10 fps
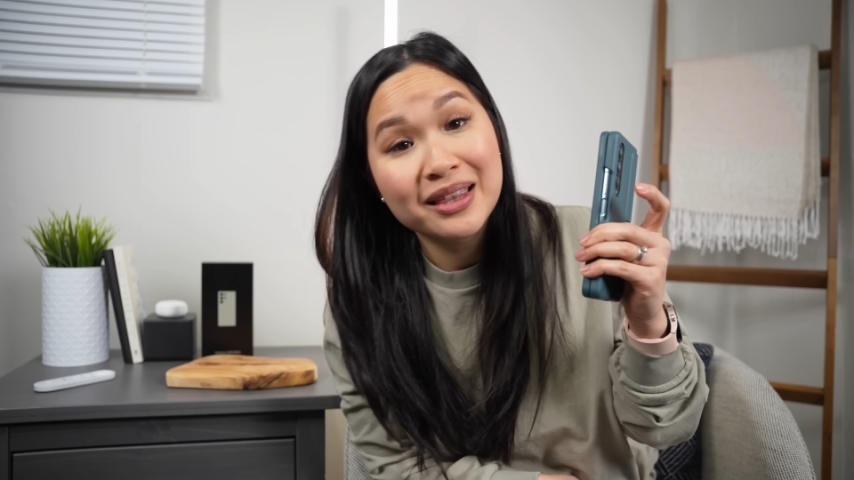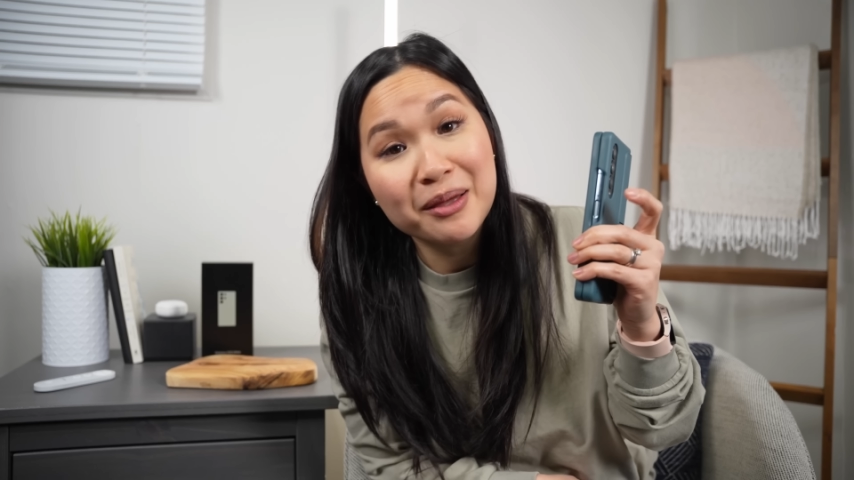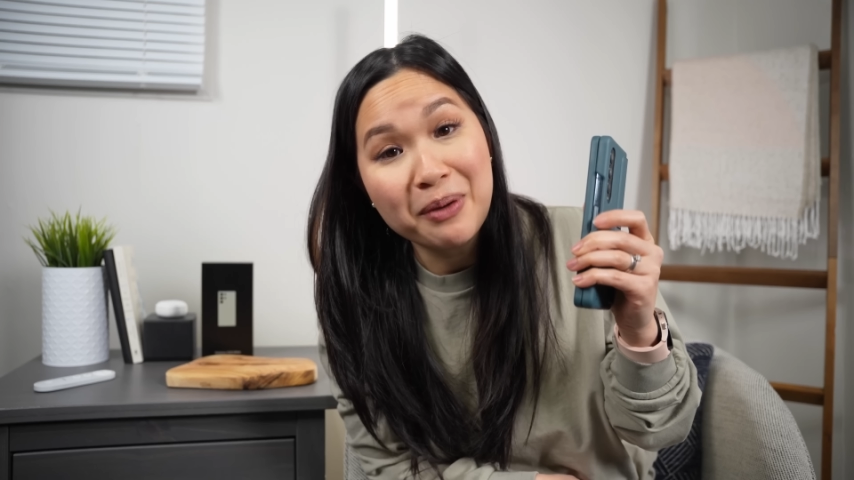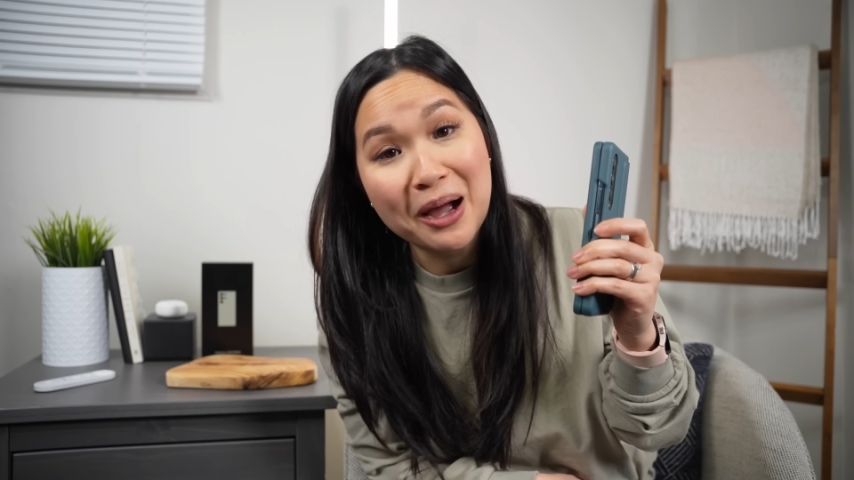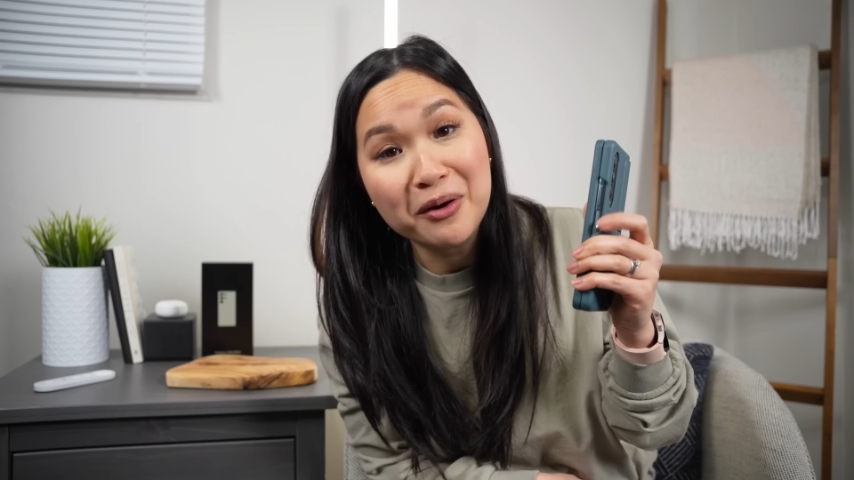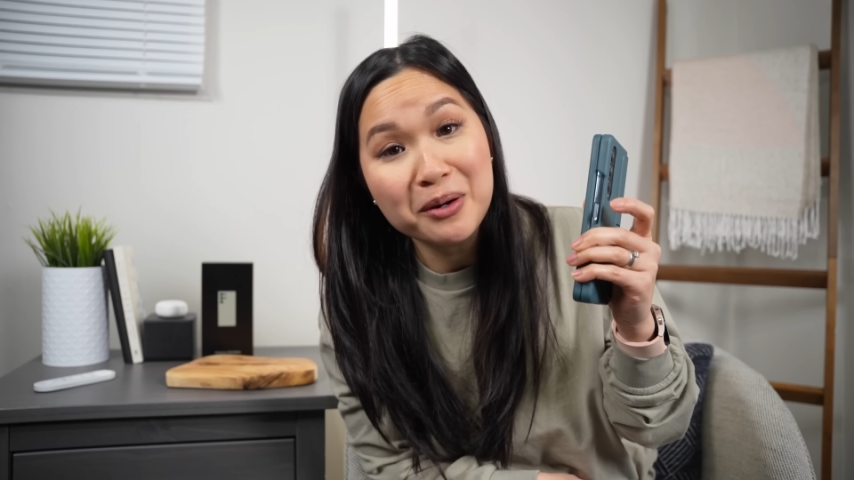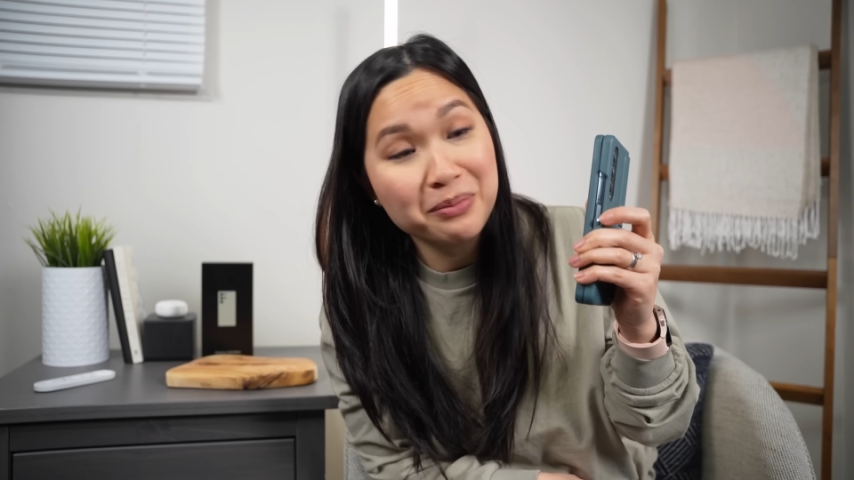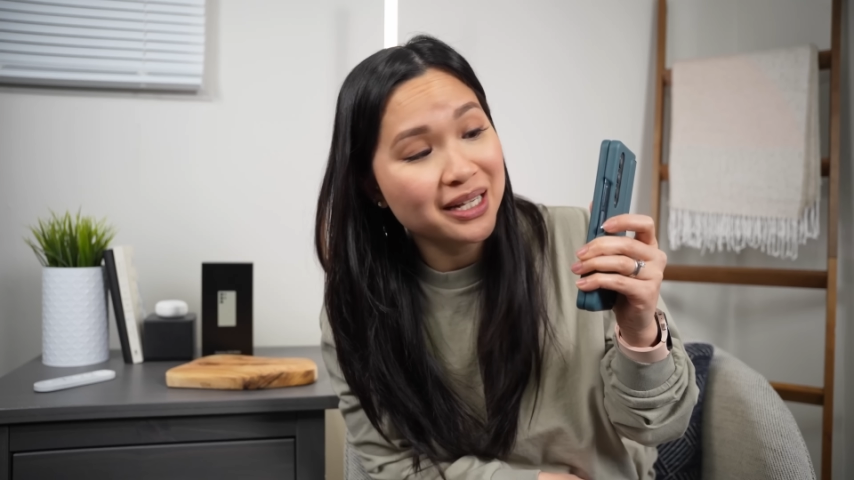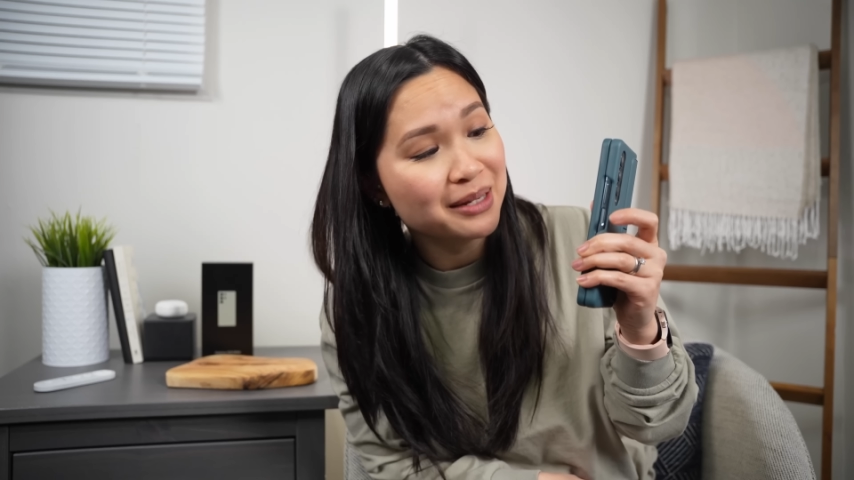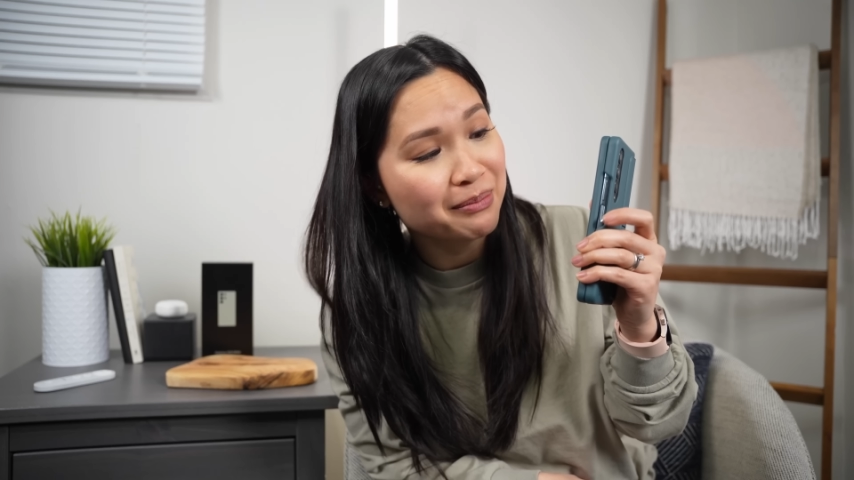The power
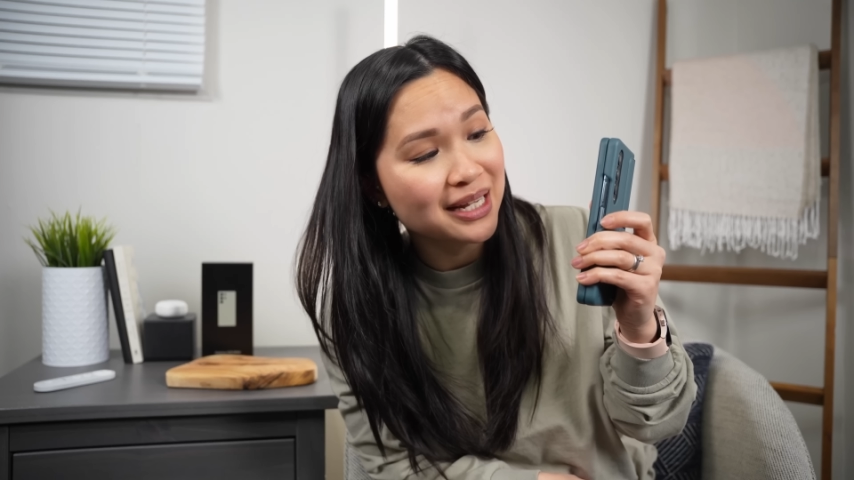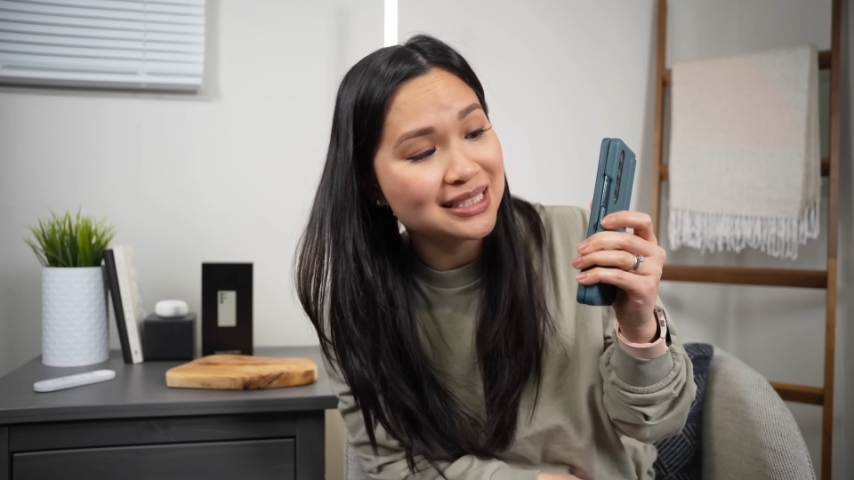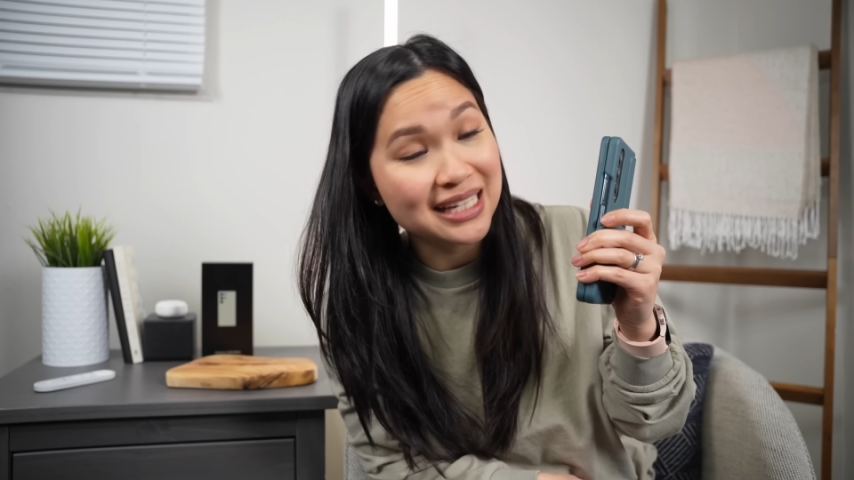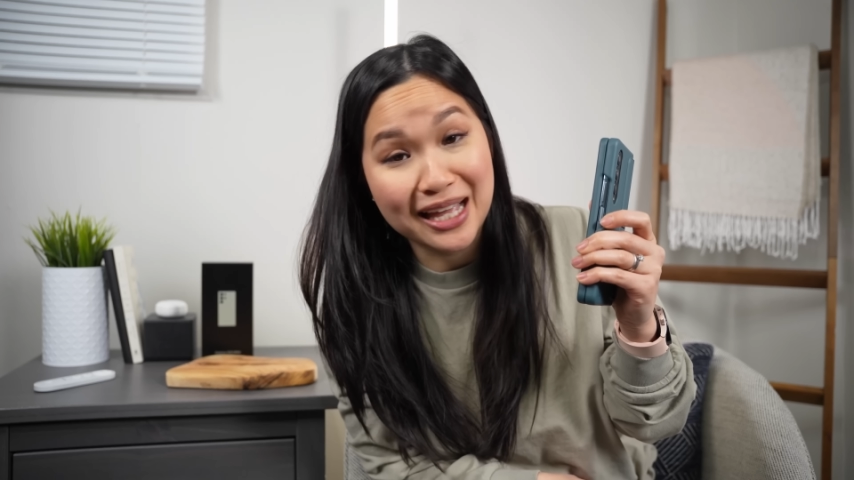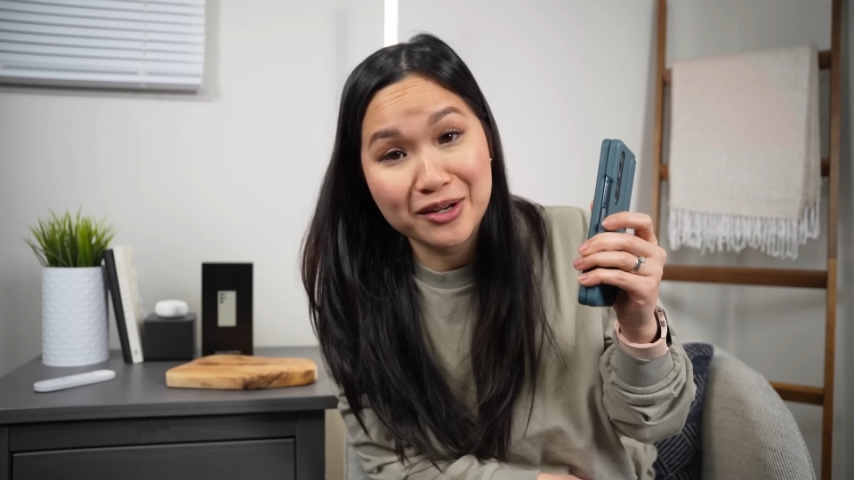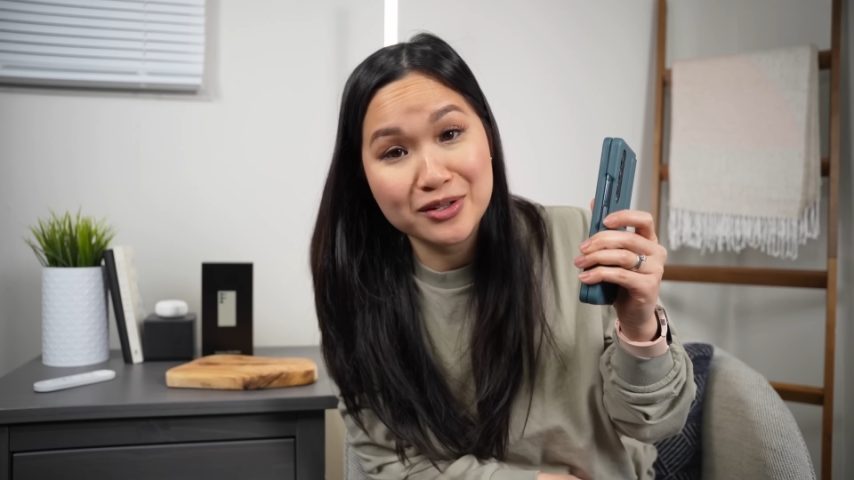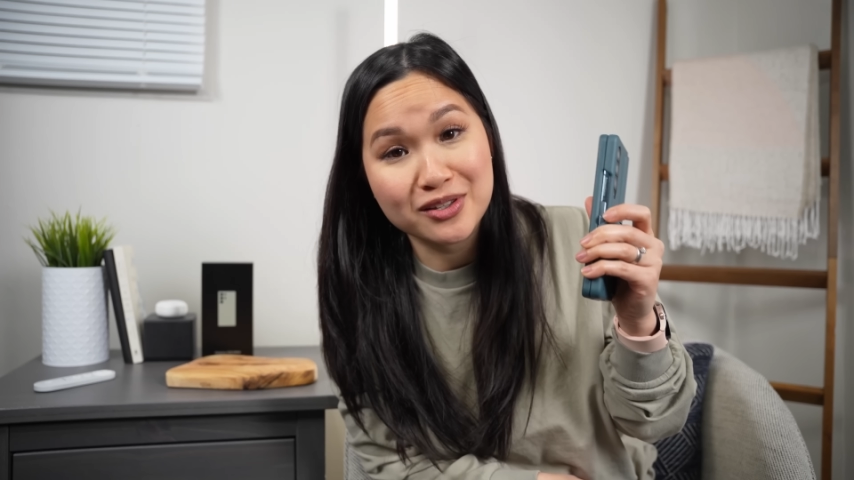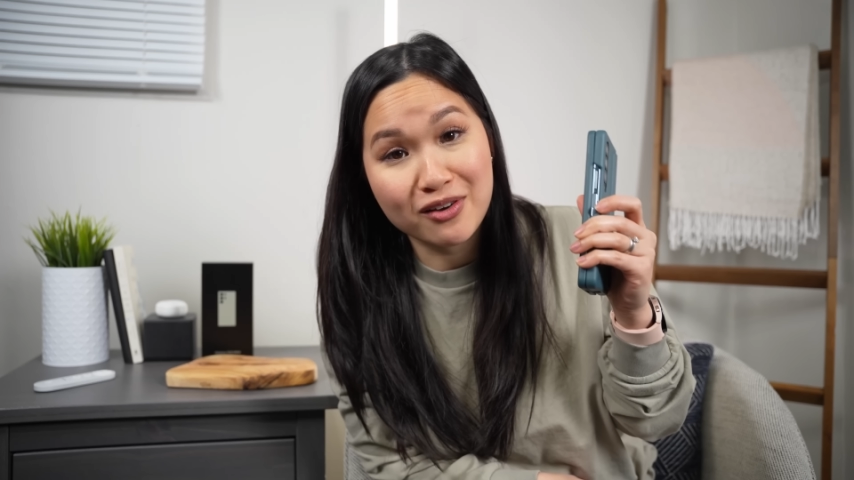button embedded scanners